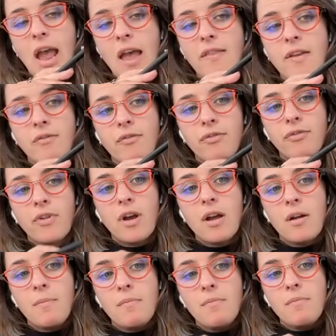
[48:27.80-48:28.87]
And then
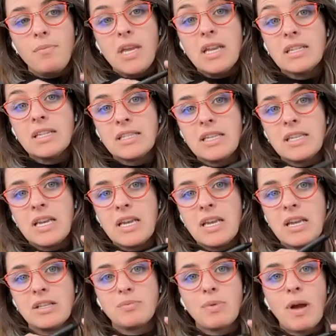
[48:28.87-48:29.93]
from B to
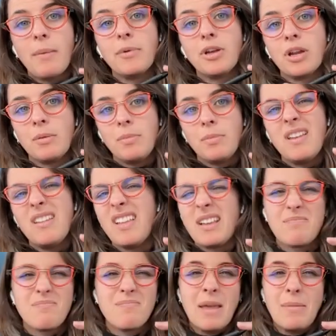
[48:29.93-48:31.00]
C is probably going to be like
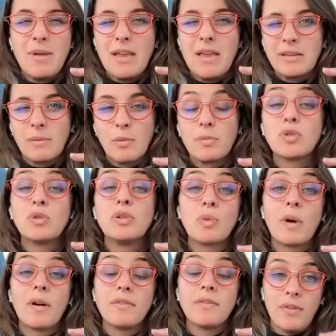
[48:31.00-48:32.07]
maybe somewhere between
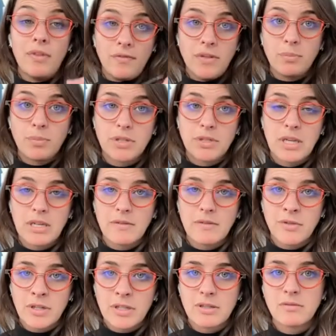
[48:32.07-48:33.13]
12 to 15%
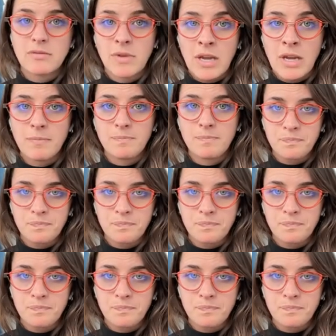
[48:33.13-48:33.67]
difference, right?